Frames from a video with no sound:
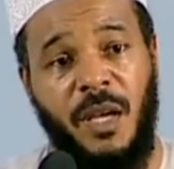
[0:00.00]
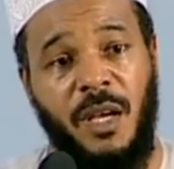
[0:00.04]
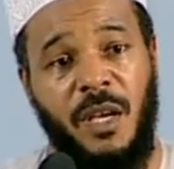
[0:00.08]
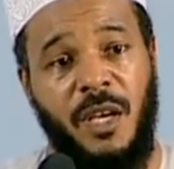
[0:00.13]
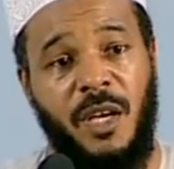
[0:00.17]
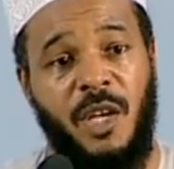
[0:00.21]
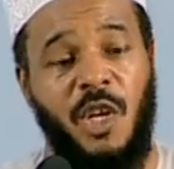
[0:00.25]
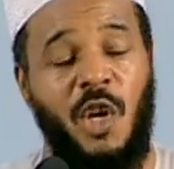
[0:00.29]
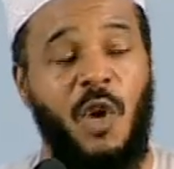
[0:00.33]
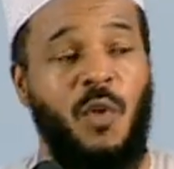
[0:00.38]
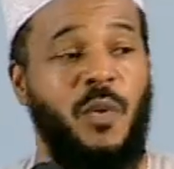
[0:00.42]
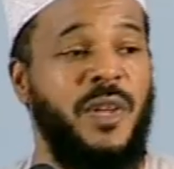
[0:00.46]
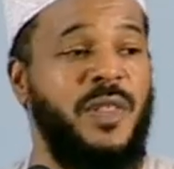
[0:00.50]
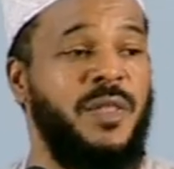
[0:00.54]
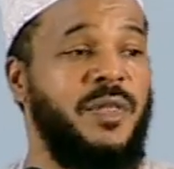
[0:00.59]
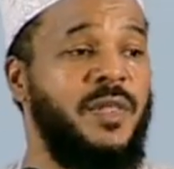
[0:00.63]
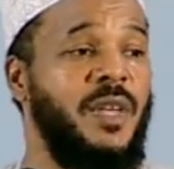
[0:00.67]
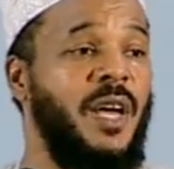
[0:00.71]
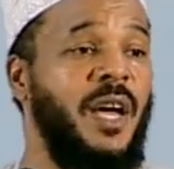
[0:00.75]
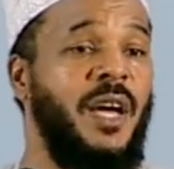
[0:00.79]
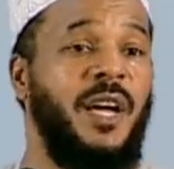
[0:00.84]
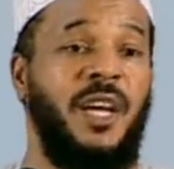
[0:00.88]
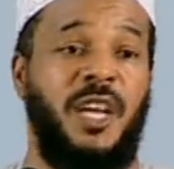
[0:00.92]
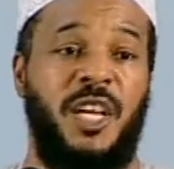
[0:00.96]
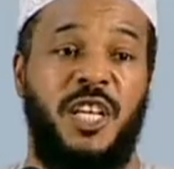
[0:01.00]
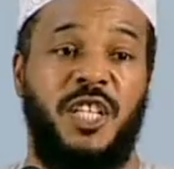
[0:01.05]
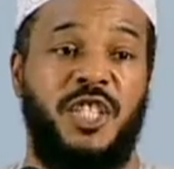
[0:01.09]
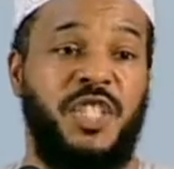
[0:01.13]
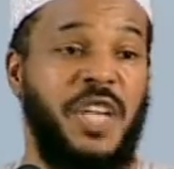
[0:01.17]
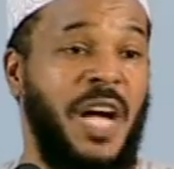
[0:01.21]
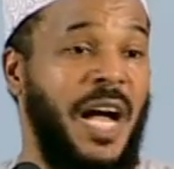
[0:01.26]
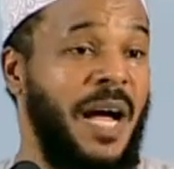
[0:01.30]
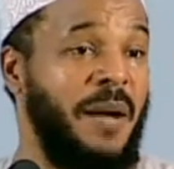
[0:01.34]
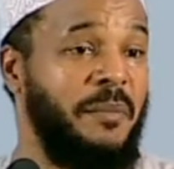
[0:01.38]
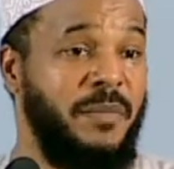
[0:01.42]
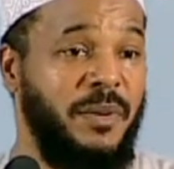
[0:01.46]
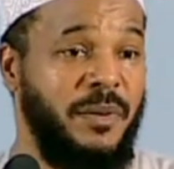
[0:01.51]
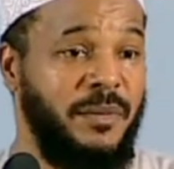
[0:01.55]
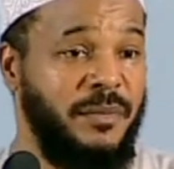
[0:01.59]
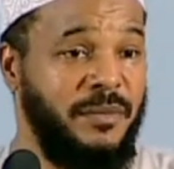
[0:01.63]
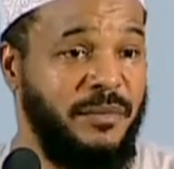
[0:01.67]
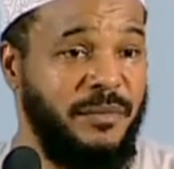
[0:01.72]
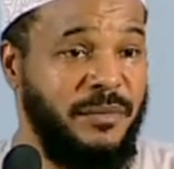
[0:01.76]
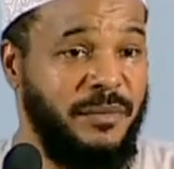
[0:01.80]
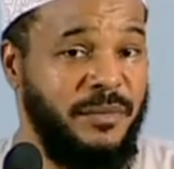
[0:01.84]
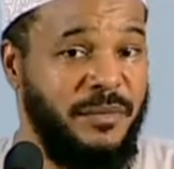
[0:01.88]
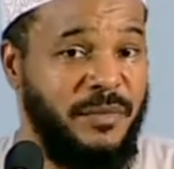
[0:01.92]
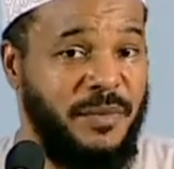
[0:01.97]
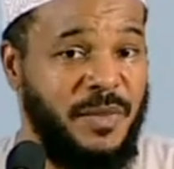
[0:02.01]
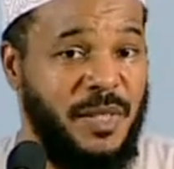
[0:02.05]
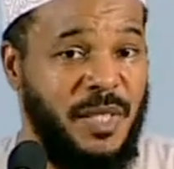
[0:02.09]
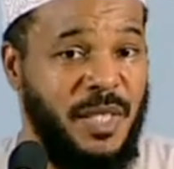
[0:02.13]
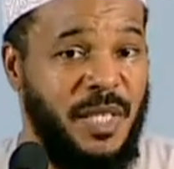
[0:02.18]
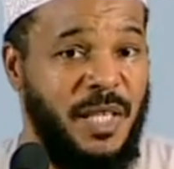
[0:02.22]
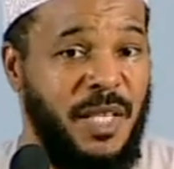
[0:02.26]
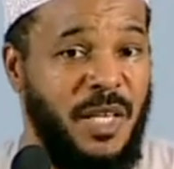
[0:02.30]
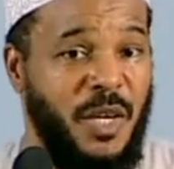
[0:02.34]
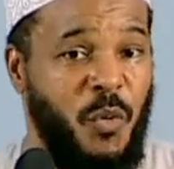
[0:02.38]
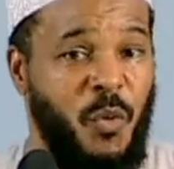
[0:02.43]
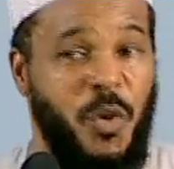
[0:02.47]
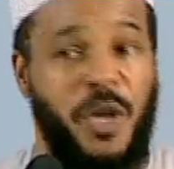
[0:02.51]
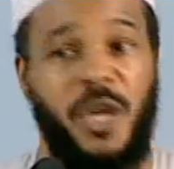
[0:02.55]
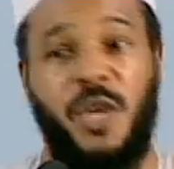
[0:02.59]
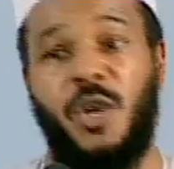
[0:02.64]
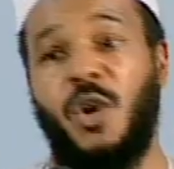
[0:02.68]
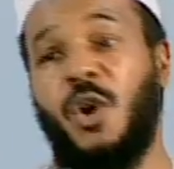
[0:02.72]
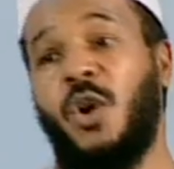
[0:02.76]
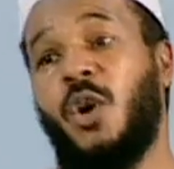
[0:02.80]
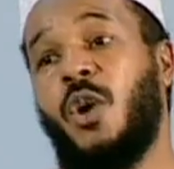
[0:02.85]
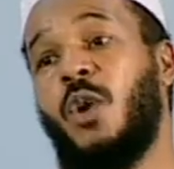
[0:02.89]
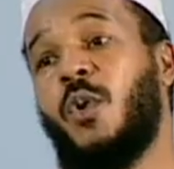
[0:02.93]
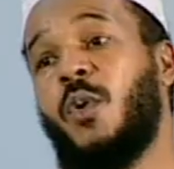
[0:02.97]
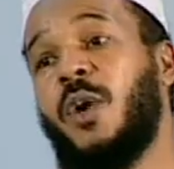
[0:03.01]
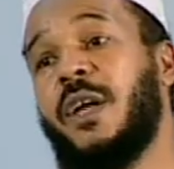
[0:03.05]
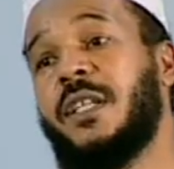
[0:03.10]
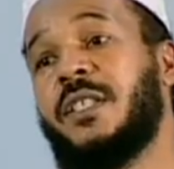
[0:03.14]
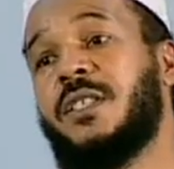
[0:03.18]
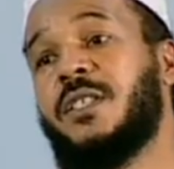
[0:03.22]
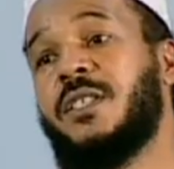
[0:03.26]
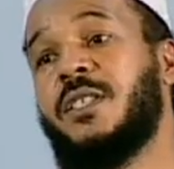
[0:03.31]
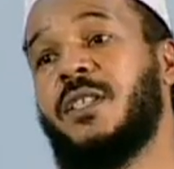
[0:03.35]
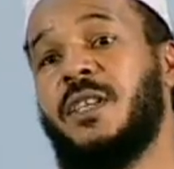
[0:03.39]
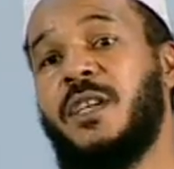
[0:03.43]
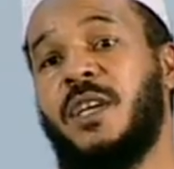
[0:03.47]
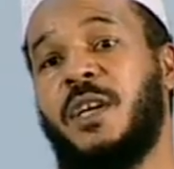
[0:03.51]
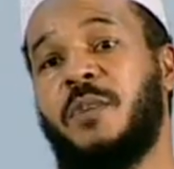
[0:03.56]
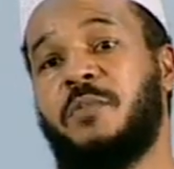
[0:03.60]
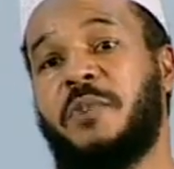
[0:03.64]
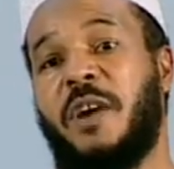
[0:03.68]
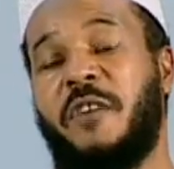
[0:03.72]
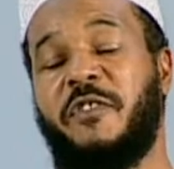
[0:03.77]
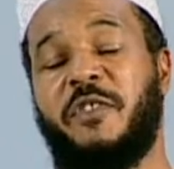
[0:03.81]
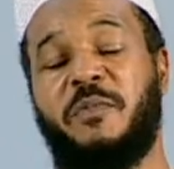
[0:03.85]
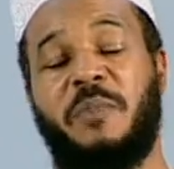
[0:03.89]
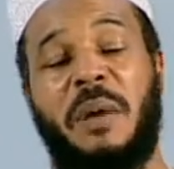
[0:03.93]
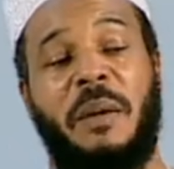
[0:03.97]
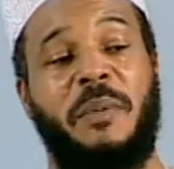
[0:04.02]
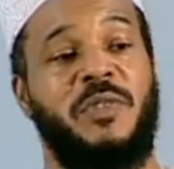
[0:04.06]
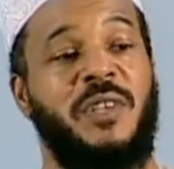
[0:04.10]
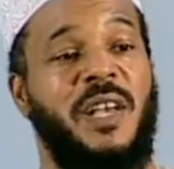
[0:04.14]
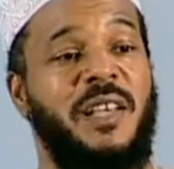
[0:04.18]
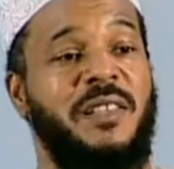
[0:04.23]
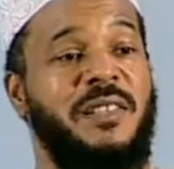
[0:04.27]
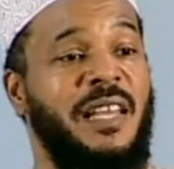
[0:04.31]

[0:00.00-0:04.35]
you know, with the hijab, we know what Prophet Muhammad